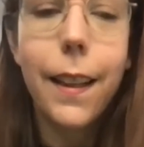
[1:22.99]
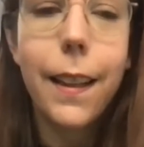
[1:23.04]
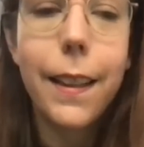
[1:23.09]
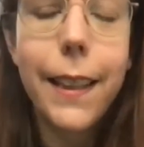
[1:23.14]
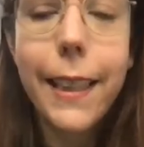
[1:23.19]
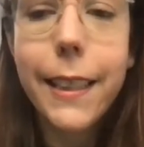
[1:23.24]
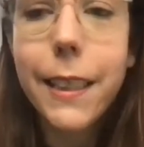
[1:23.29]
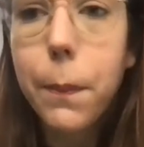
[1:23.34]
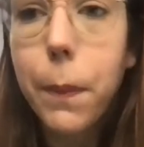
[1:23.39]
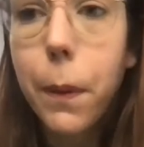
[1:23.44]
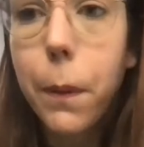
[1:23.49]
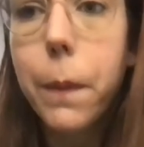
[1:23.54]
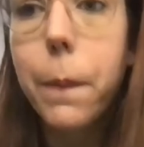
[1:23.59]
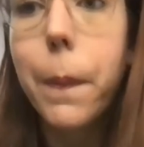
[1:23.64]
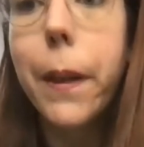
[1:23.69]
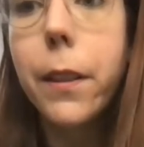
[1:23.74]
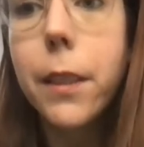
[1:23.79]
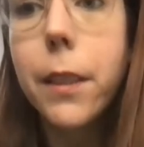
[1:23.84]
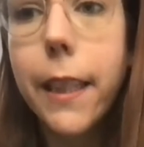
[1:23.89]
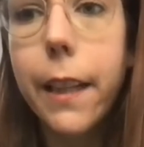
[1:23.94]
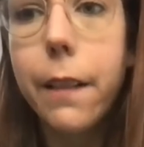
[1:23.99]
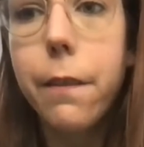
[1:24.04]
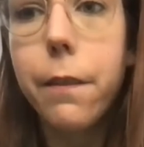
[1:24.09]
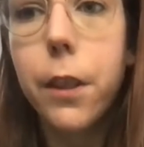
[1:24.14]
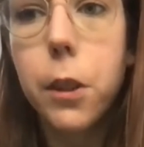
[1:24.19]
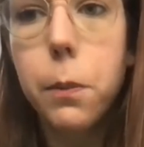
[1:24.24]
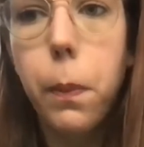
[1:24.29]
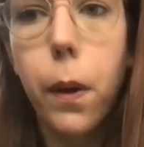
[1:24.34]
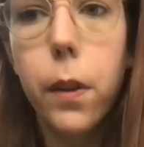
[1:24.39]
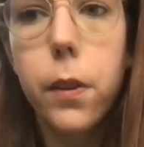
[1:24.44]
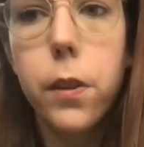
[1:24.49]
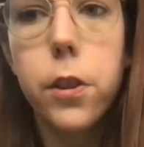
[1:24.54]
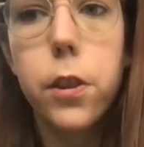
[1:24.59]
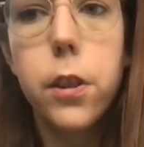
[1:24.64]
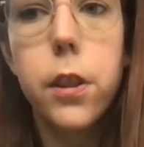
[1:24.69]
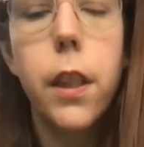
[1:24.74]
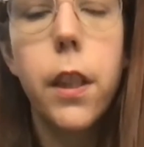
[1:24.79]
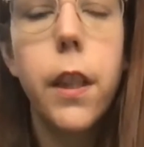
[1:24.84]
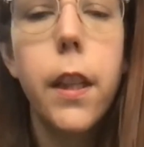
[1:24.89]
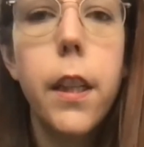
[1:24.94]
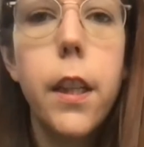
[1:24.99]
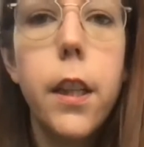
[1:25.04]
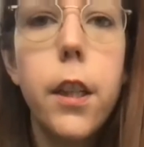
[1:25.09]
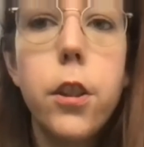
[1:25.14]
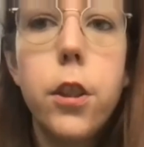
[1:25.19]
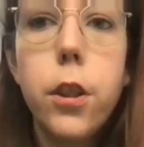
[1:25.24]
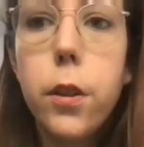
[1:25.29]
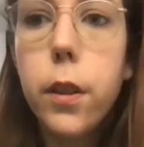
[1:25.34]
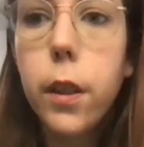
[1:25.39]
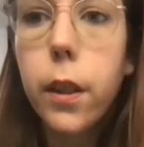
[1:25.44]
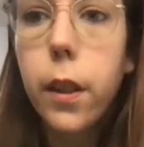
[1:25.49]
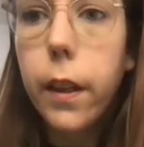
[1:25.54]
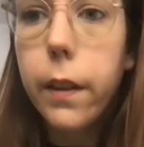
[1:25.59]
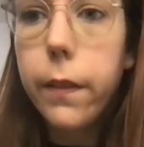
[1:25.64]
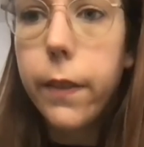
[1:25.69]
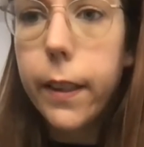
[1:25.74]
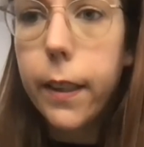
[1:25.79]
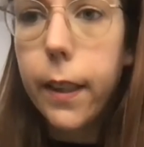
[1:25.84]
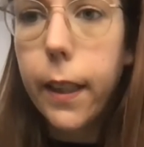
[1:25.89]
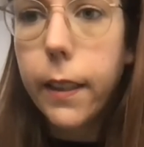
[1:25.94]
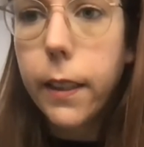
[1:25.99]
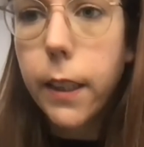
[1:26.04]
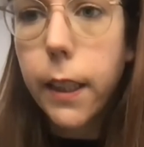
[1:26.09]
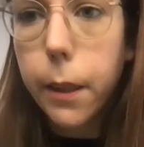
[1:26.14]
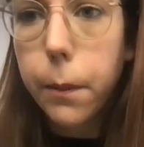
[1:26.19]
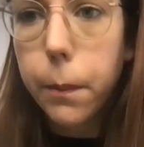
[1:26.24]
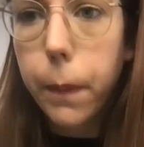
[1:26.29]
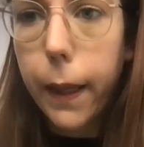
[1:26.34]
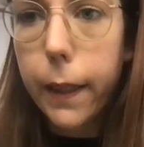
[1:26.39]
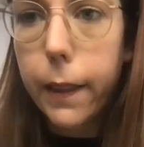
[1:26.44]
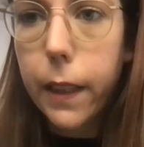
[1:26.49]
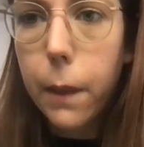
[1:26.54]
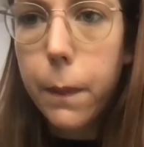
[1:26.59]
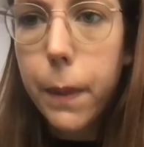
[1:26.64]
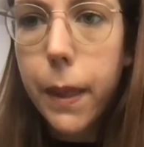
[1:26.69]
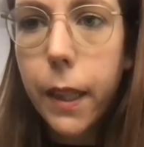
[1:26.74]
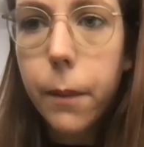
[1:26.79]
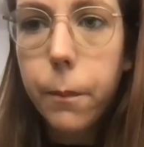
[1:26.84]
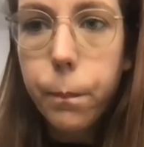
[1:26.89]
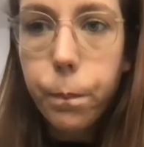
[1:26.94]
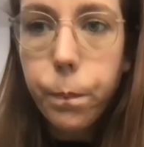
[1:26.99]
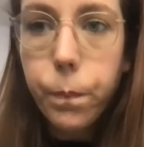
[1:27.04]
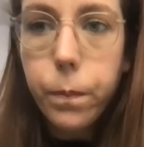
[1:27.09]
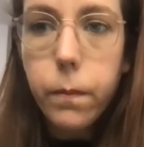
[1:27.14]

later, but we built it in response to the COVID-19 pandemic